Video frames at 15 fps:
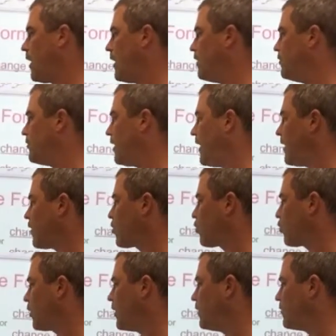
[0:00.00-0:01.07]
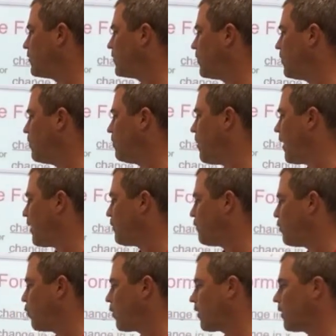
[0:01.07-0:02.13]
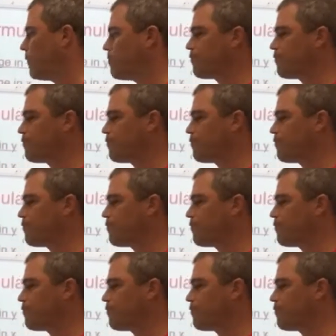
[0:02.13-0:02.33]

is increased by 4.